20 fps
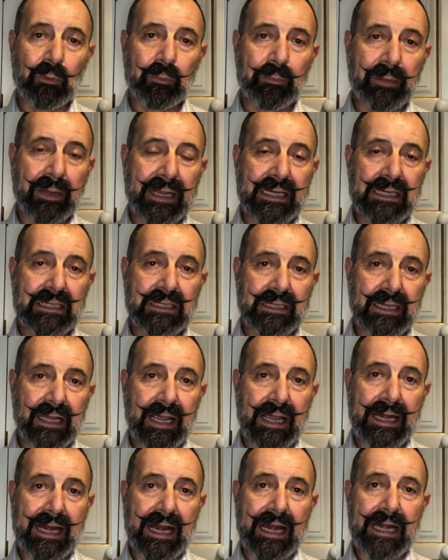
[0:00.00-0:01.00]
piece
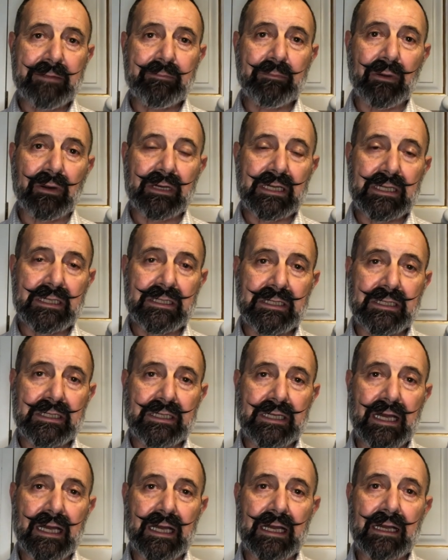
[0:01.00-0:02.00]
in anybody's
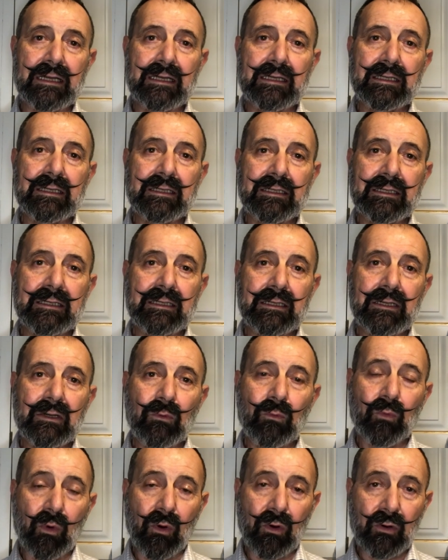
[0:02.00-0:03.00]

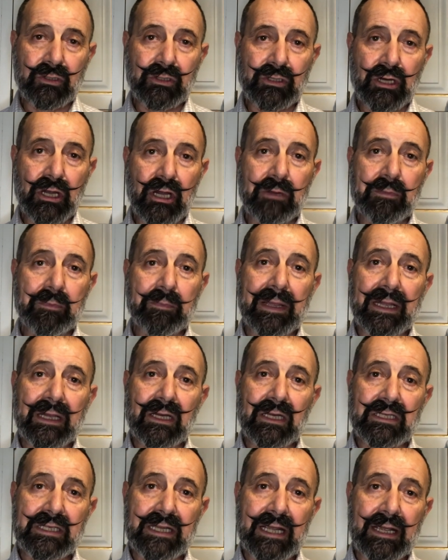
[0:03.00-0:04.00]
wardrobe,
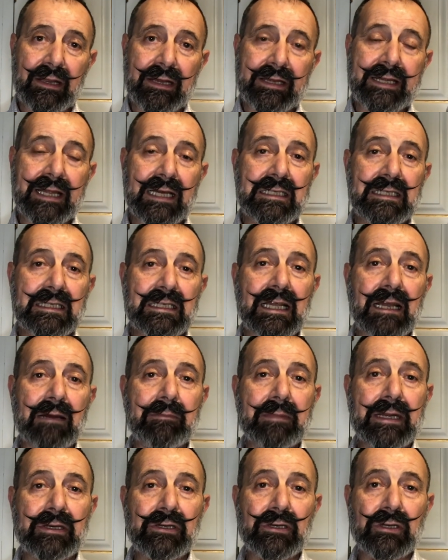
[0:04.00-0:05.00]
because it does come
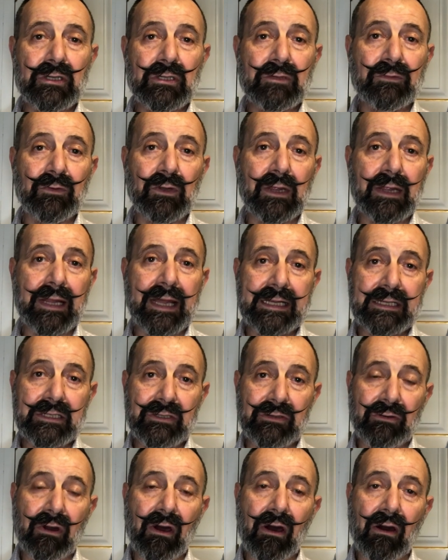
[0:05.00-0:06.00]
in useful
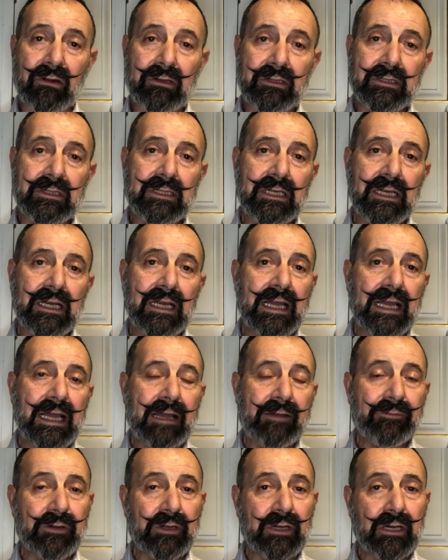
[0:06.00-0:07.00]
later on
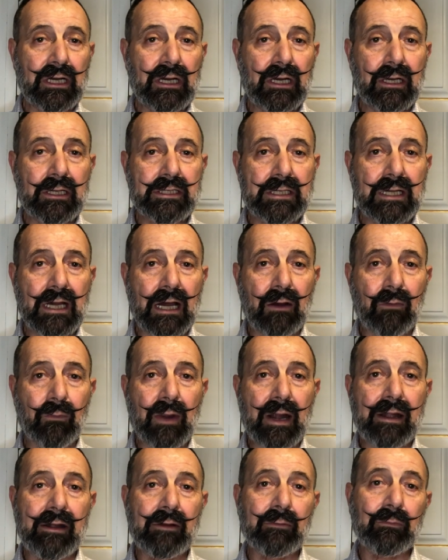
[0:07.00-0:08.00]
if you're going to start
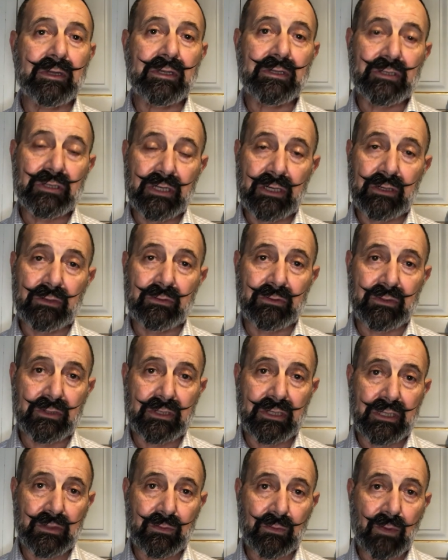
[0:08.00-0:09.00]
wearing it with
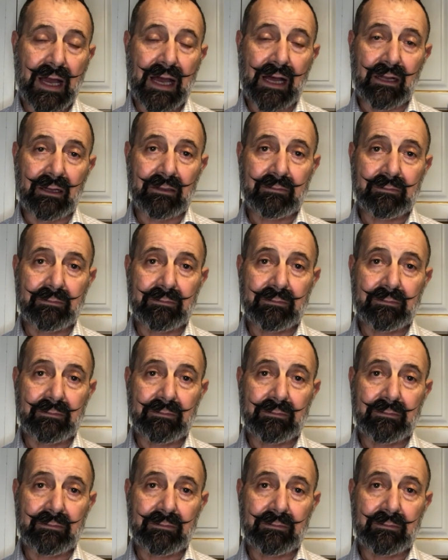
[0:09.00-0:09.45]
suits as well.